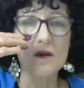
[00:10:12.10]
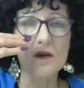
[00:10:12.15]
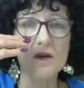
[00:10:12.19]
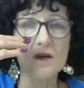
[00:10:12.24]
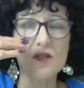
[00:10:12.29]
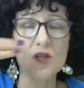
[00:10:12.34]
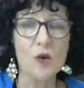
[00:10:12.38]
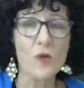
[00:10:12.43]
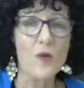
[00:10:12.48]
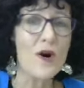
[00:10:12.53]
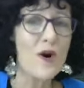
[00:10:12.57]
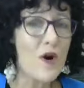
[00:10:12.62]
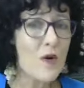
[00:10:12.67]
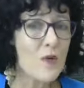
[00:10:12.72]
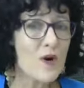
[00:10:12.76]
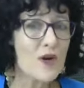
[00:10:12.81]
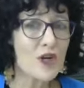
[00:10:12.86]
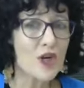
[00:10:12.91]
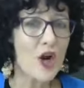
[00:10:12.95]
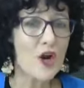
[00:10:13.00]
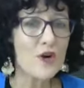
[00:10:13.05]
So, where I
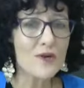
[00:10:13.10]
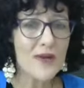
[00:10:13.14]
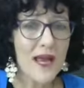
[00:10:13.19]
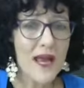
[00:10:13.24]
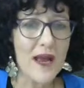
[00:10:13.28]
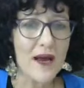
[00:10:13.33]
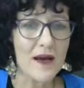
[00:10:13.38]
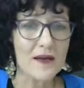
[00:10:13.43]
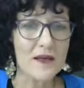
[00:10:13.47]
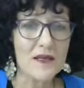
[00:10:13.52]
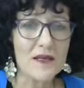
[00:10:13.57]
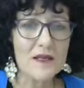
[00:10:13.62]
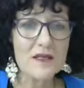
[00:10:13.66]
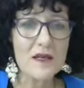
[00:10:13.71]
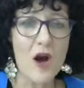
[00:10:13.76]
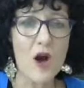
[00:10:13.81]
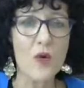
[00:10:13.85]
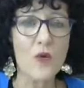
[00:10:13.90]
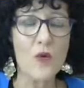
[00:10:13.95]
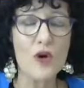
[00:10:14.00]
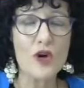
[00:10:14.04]
want to go now is
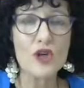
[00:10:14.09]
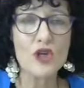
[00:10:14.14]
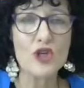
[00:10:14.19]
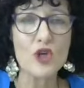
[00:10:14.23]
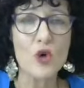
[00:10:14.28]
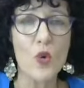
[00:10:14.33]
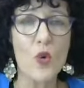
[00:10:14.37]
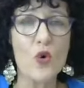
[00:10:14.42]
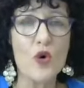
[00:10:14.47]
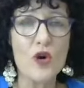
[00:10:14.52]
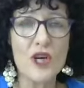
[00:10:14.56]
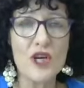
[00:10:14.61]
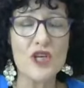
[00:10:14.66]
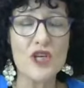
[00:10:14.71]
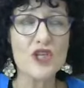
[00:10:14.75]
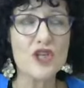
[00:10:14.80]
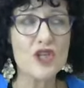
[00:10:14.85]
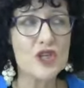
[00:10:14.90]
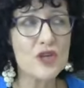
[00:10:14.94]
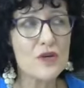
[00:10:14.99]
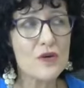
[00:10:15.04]
I want to talk
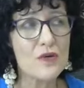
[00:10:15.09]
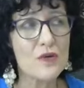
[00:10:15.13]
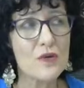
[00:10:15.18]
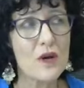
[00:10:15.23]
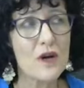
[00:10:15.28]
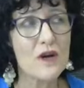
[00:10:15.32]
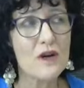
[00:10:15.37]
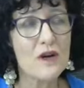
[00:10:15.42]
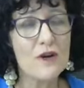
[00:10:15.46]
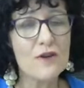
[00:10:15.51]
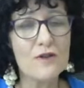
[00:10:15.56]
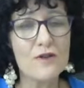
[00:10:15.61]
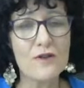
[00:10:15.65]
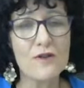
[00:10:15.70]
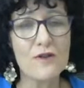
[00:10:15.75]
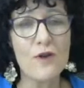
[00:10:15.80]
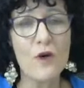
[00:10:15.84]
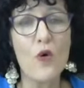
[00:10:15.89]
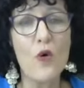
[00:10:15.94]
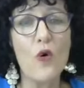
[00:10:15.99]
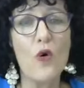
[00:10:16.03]
into
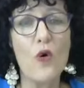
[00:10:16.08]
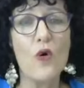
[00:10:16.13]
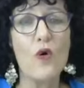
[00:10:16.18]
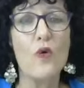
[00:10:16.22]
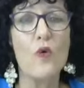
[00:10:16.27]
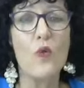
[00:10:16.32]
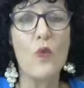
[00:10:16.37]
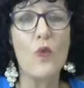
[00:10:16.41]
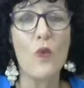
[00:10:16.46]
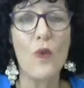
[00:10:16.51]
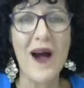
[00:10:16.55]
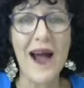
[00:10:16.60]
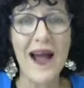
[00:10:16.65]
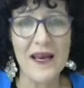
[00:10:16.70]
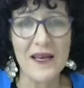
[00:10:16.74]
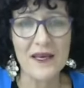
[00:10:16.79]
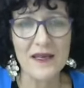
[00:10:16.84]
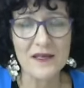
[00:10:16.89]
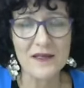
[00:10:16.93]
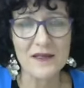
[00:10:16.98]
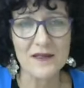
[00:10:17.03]
four
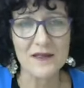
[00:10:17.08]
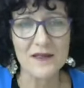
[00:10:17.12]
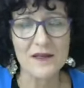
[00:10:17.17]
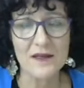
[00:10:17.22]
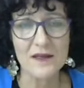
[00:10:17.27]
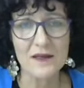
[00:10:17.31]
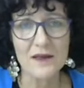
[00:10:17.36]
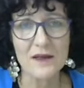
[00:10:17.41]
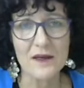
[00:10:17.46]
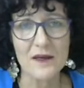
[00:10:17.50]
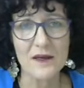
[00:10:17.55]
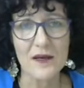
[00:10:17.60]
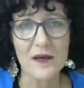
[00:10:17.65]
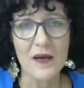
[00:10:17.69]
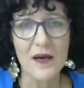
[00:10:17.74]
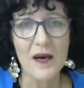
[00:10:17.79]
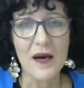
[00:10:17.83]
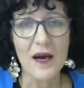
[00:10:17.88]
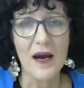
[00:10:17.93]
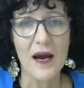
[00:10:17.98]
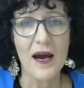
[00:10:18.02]
ways
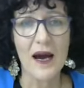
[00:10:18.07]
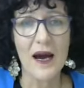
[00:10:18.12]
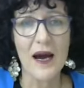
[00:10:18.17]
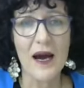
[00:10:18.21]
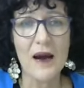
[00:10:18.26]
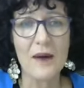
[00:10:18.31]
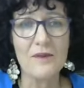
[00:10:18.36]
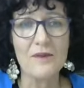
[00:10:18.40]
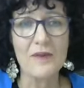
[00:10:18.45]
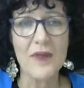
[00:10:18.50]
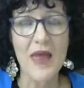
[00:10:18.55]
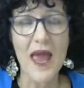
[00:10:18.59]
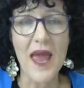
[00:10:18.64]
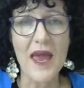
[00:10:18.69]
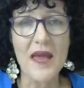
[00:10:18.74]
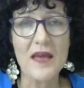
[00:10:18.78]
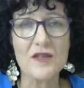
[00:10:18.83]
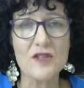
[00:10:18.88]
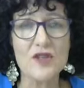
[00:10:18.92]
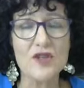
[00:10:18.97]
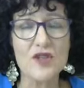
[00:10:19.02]
um,
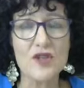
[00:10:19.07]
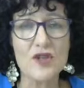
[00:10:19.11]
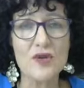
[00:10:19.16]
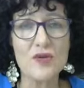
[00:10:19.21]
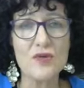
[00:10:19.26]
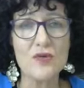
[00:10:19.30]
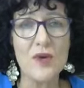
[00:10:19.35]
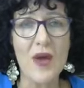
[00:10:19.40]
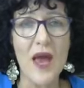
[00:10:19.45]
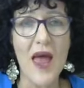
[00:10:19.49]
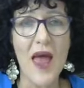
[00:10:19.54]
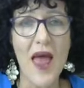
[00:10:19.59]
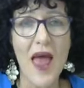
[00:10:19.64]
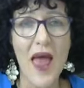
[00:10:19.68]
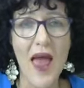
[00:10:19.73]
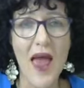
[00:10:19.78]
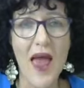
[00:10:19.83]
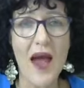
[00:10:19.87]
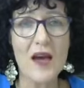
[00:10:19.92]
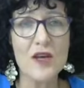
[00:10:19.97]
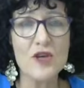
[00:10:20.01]
as to
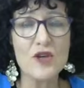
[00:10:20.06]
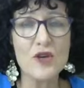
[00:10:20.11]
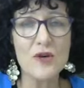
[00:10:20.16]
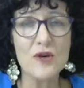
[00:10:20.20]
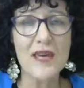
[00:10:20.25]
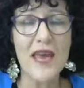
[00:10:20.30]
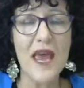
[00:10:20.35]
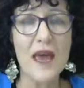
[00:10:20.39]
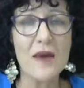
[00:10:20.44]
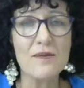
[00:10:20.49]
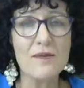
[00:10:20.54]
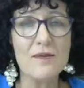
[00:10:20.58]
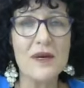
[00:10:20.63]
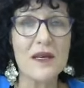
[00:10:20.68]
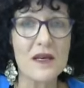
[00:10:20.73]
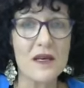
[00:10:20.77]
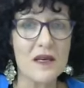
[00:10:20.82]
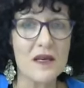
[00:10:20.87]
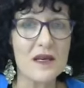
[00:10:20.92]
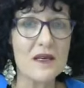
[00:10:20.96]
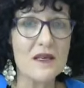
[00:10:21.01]
how you can
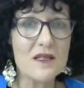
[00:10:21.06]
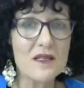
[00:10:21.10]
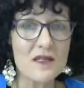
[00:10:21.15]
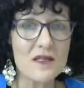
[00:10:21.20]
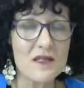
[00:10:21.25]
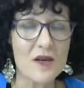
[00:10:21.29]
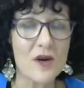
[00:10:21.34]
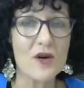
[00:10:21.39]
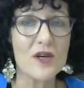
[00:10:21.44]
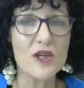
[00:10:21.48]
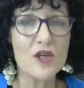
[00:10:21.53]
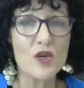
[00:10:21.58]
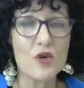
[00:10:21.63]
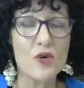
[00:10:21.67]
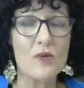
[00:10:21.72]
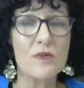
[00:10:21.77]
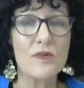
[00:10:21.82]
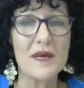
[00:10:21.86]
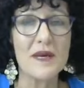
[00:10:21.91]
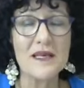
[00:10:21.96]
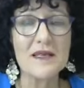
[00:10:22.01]
begin designing your
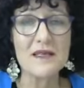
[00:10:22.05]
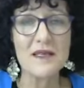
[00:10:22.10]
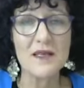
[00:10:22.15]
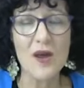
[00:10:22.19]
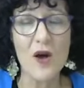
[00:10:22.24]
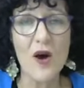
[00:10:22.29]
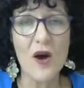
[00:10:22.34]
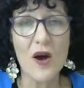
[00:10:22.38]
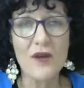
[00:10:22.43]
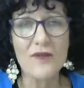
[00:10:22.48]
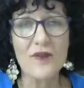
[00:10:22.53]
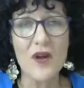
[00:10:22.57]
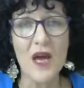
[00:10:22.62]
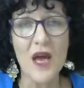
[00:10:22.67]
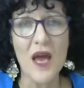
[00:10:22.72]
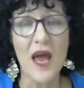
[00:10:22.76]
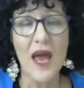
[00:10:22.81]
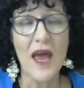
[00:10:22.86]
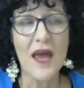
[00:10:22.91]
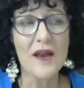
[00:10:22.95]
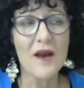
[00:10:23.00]
best life.
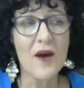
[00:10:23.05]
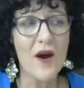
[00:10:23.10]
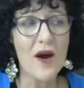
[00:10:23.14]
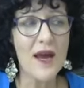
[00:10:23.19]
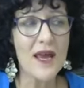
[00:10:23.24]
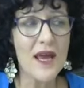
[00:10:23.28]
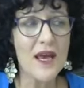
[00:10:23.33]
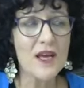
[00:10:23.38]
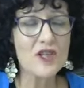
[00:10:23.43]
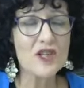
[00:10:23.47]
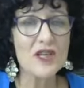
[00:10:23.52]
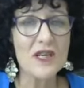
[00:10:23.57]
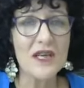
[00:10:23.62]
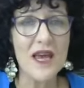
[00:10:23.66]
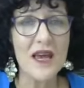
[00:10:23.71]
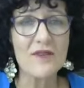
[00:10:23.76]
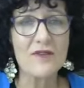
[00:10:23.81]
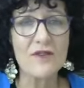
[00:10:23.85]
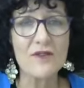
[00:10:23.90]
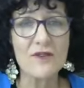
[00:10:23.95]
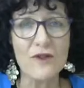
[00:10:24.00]
And I actually
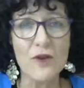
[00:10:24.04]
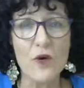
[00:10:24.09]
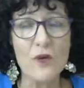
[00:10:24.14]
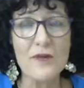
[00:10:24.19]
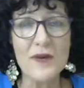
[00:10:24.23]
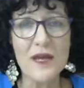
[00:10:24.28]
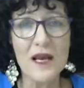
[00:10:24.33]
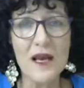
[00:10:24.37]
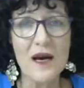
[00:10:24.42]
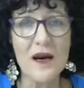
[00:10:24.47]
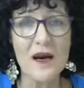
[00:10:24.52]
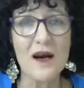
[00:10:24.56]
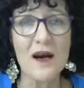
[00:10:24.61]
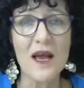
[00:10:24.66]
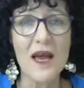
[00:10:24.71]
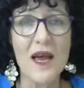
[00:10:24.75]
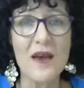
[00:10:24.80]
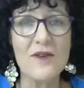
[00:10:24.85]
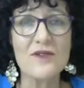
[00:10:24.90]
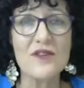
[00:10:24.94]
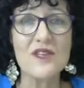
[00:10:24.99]
have a formula, I
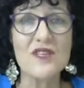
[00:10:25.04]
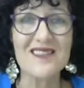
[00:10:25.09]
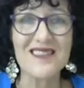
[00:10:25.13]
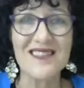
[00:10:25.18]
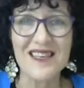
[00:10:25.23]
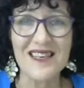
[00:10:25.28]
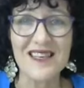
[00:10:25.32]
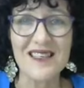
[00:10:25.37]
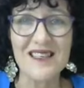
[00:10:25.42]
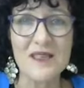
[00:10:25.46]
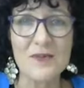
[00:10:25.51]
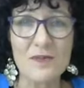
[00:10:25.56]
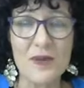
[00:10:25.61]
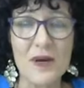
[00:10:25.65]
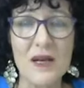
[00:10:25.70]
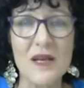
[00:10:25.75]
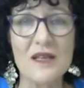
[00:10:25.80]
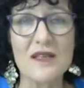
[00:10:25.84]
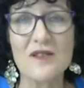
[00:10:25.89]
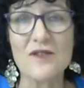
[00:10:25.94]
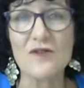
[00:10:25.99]
have the six
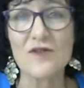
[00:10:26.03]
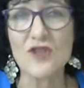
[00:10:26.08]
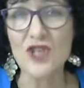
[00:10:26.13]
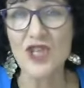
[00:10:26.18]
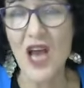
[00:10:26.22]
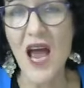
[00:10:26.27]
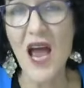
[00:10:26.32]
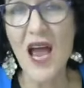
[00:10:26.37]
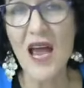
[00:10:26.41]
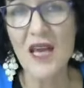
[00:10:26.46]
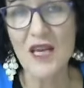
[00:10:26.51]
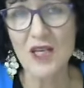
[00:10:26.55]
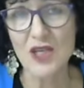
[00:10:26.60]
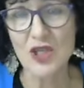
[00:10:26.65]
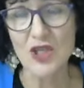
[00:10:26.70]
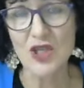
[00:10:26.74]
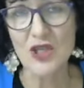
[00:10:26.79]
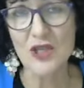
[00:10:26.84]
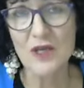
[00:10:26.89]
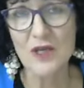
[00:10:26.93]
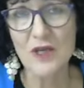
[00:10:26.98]
pillars of
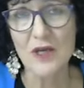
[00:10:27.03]
change